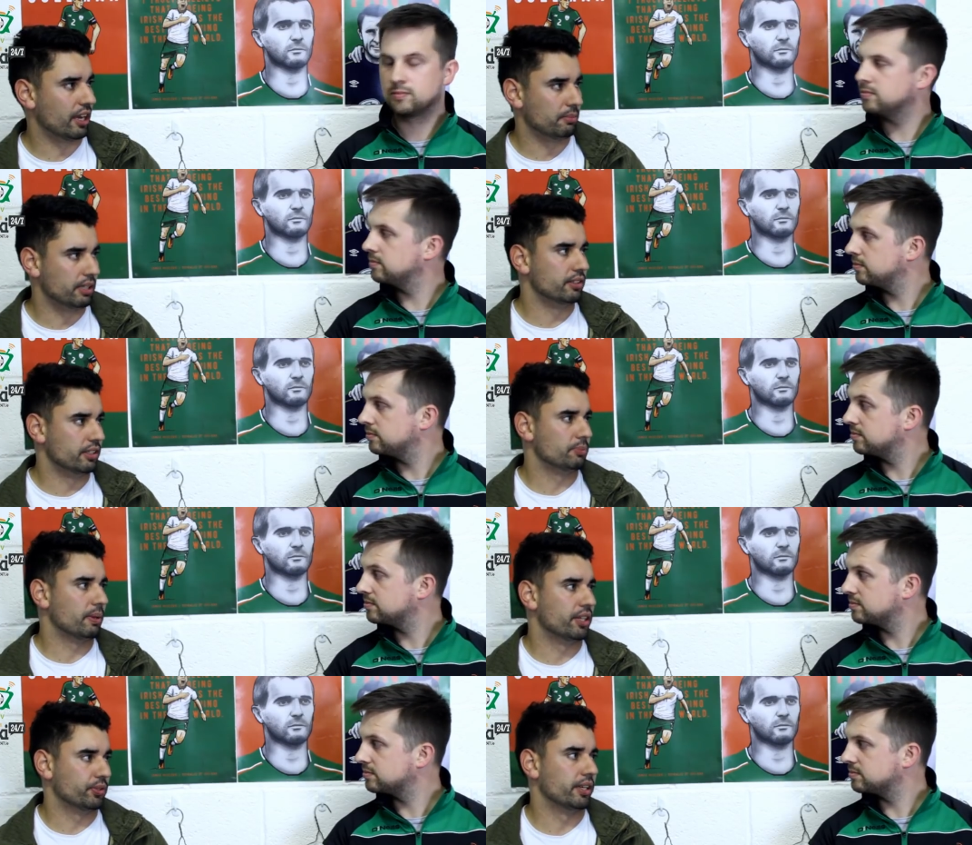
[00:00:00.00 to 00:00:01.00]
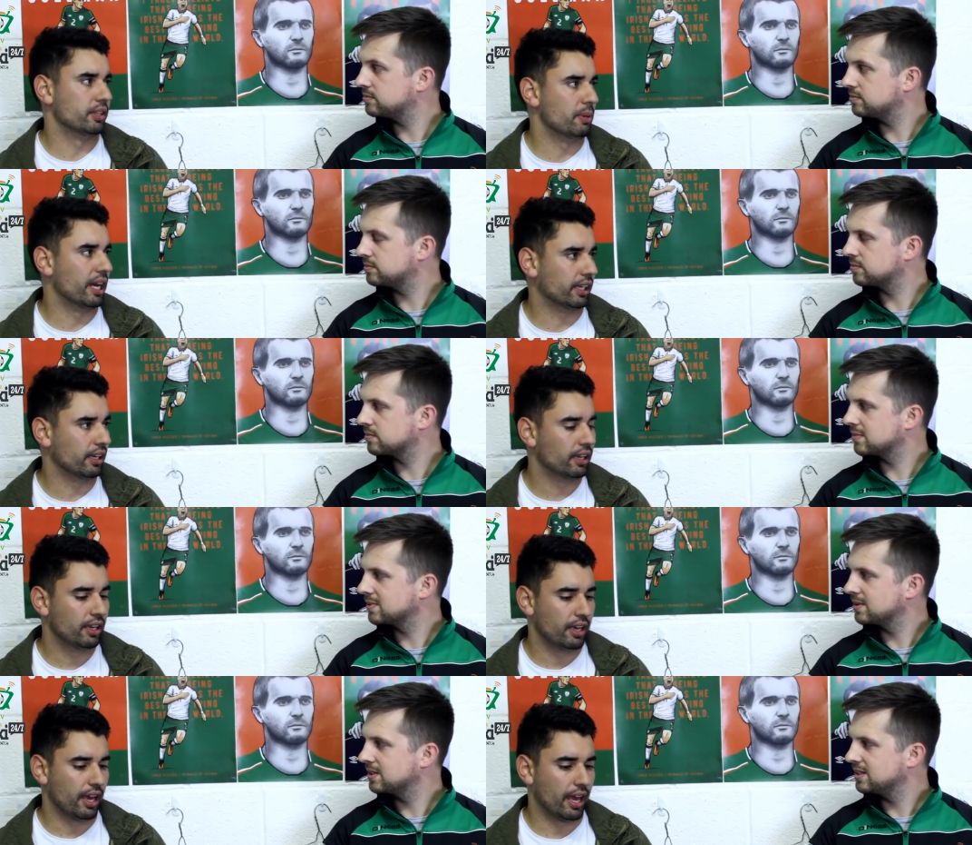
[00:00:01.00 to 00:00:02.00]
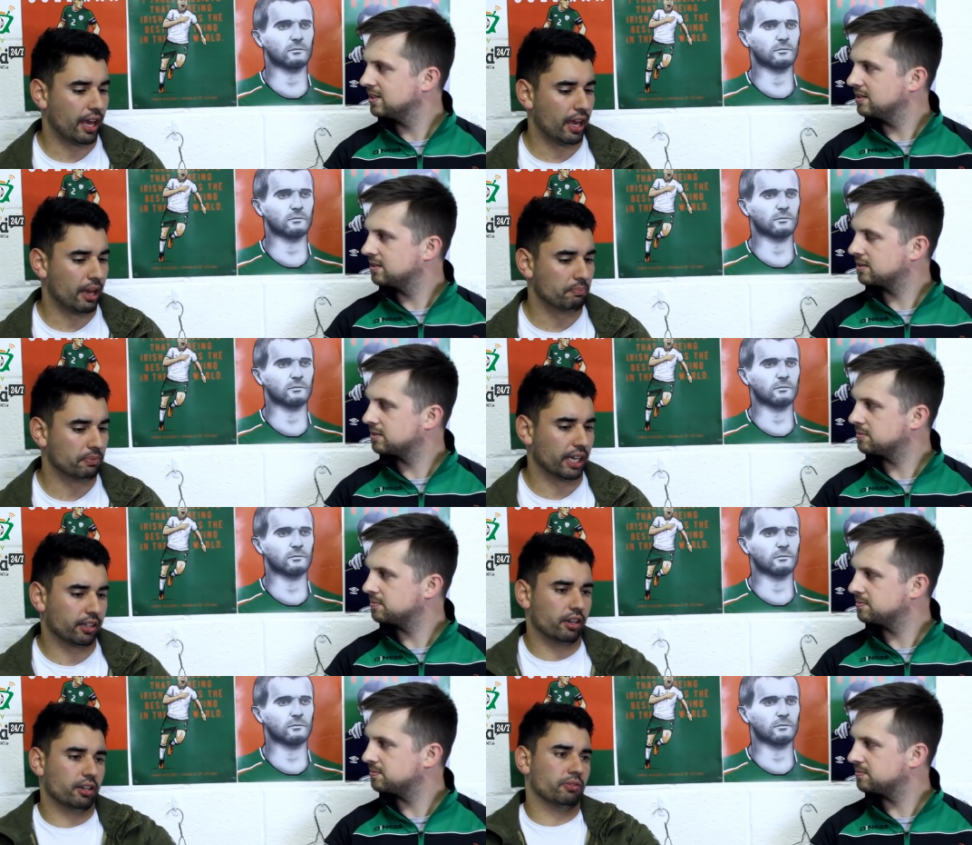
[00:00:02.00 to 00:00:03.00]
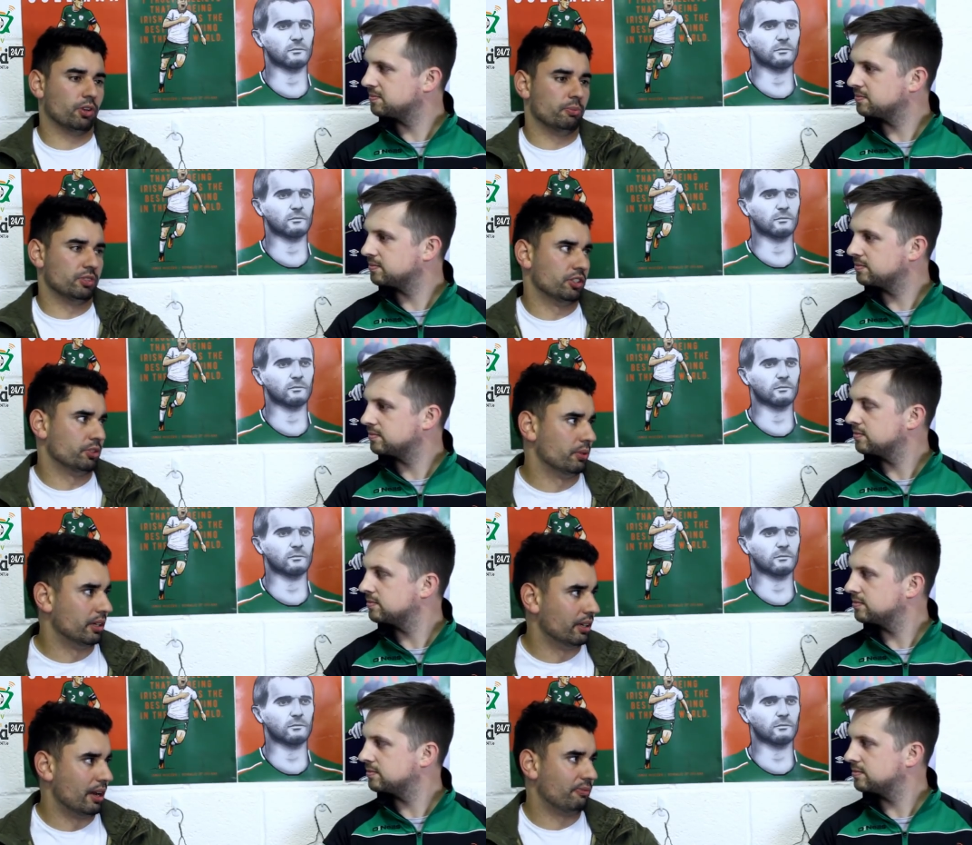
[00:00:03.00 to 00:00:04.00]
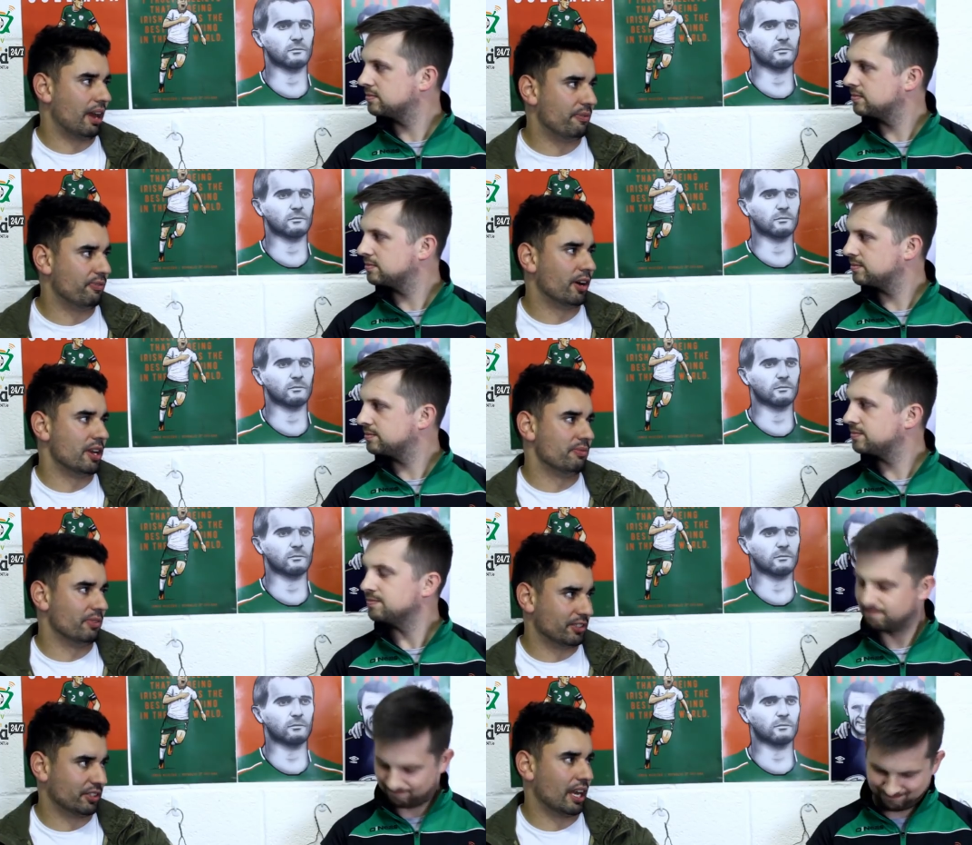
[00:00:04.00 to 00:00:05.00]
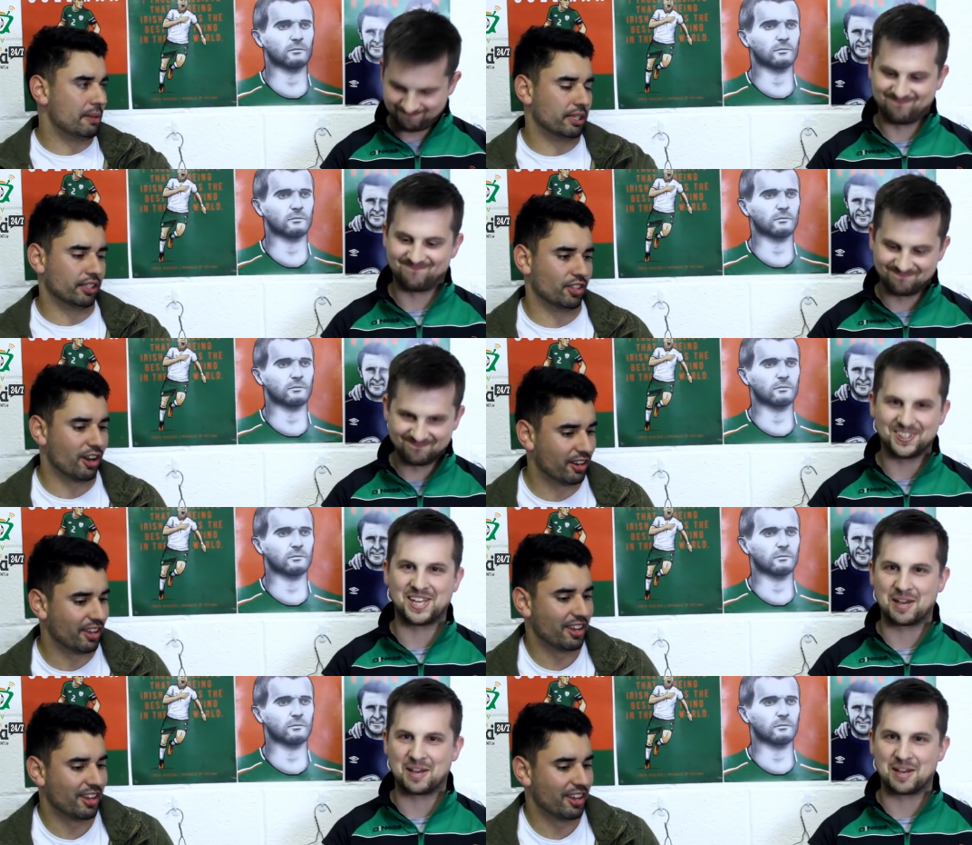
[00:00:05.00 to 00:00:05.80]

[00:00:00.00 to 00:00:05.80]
Speaker 1: game, he, he's played three at the back. Um, that kind of comes into a, a flat five as the game ticks on.